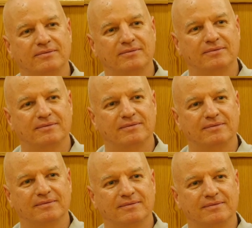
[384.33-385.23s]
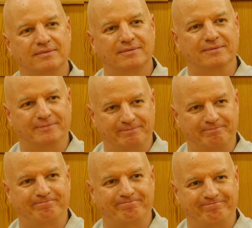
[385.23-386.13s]

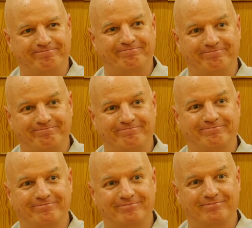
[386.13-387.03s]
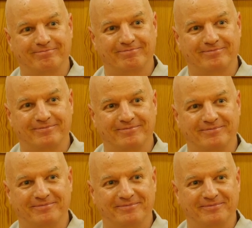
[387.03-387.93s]
[no speech]